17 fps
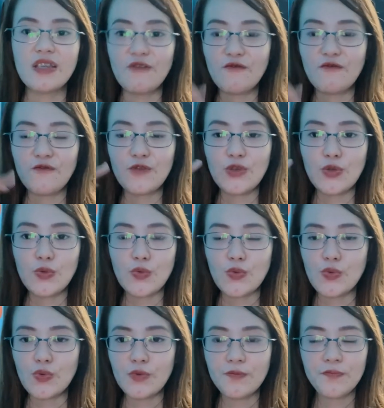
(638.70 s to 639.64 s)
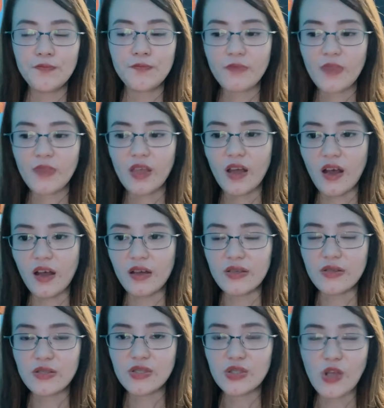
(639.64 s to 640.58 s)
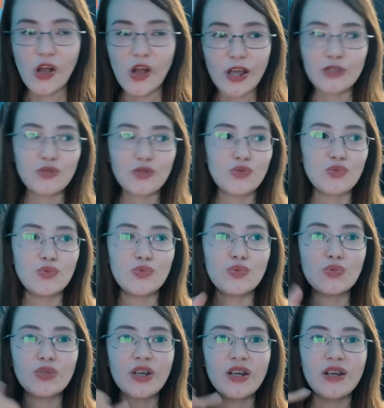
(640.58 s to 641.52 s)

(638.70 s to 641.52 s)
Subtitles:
you talking to